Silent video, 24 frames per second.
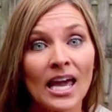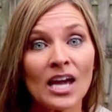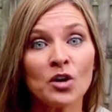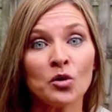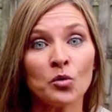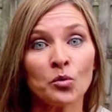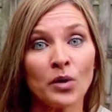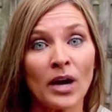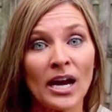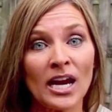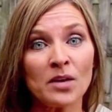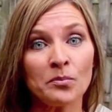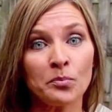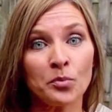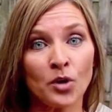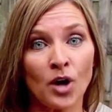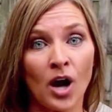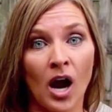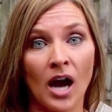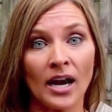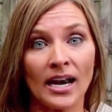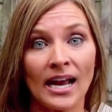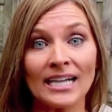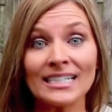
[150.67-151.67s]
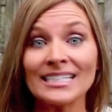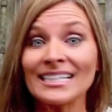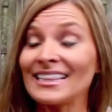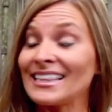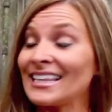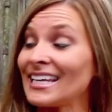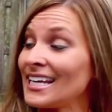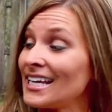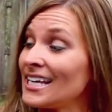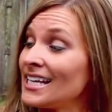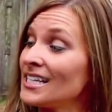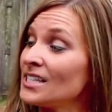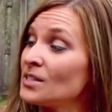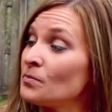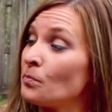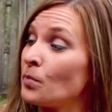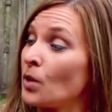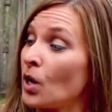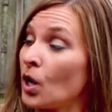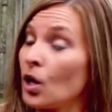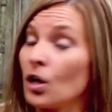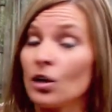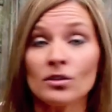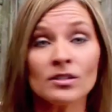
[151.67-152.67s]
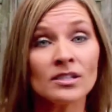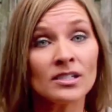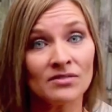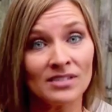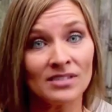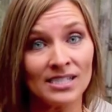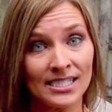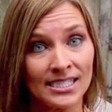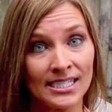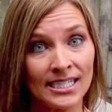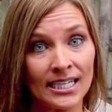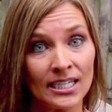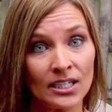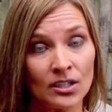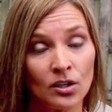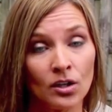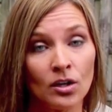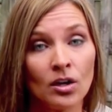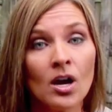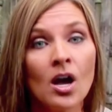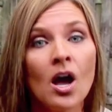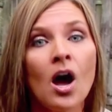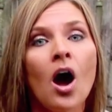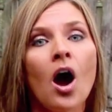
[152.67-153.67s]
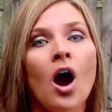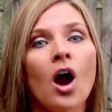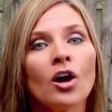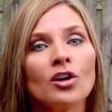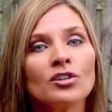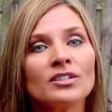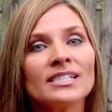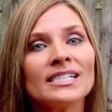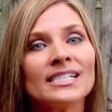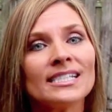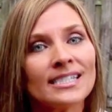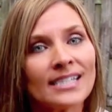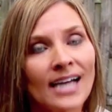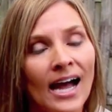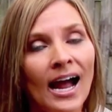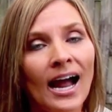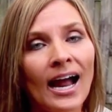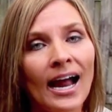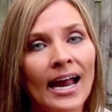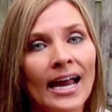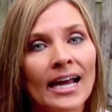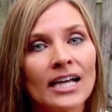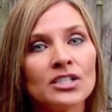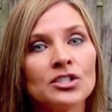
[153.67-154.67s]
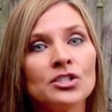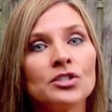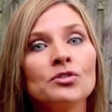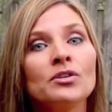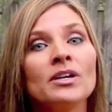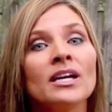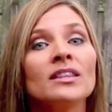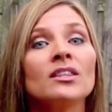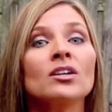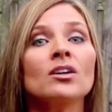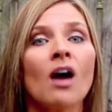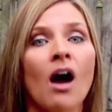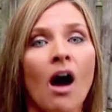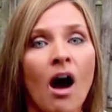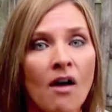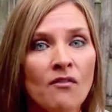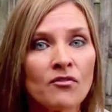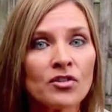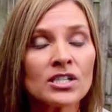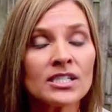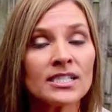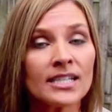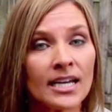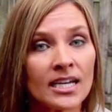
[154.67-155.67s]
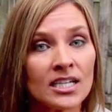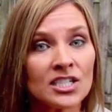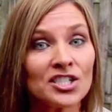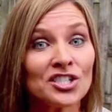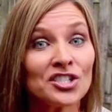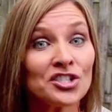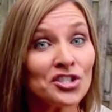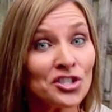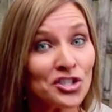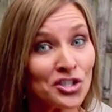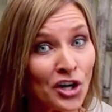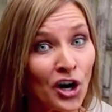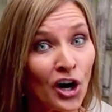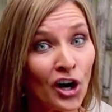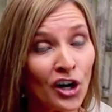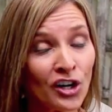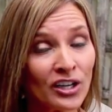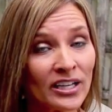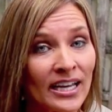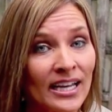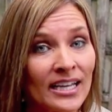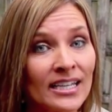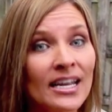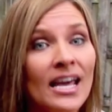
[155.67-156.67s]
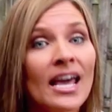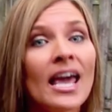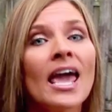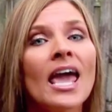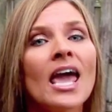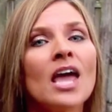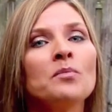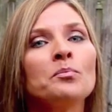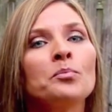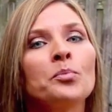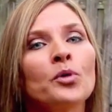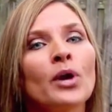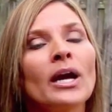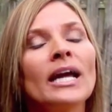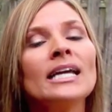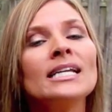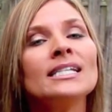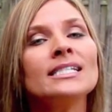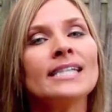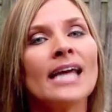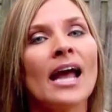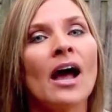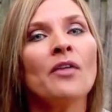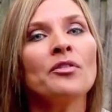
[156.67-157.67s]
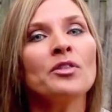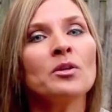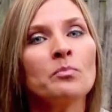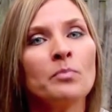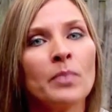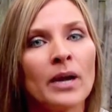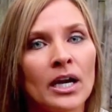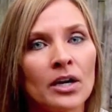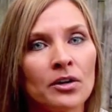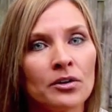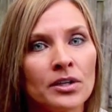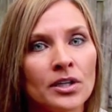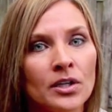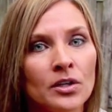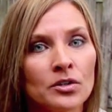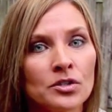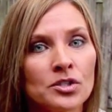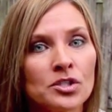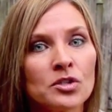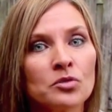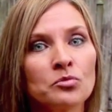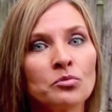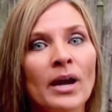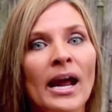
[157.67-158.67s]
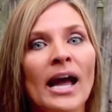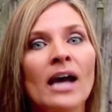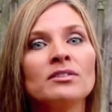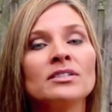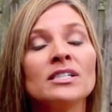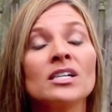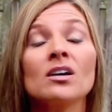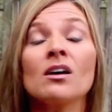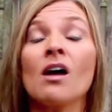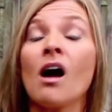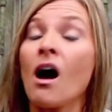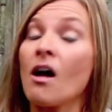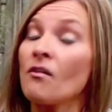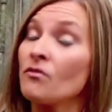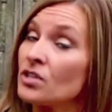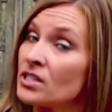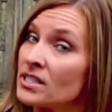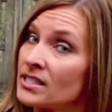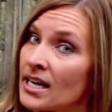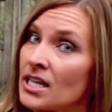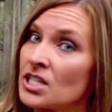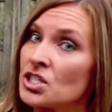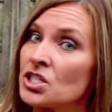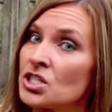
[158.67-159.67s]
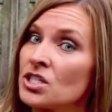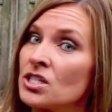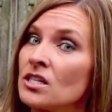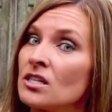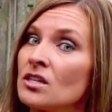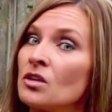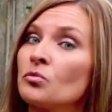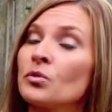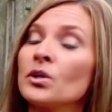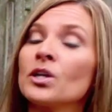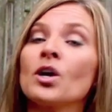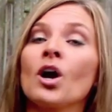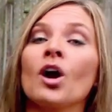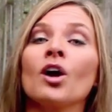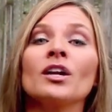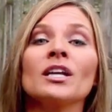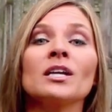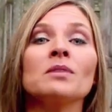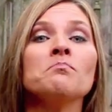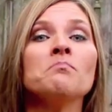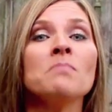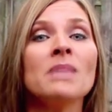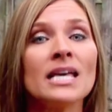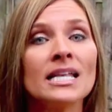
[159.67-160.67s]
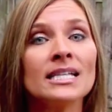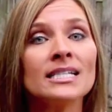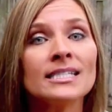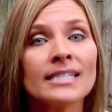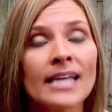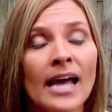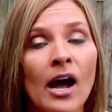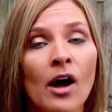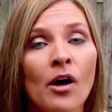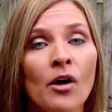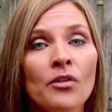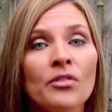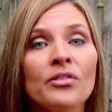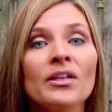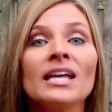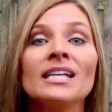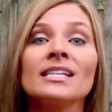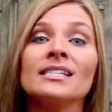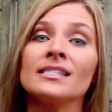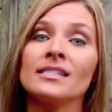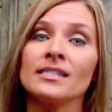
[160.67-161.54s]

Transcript: a great product, these balls of steel are designed to get the conversation started and break down the barrier surrounding conversation regarding men's health and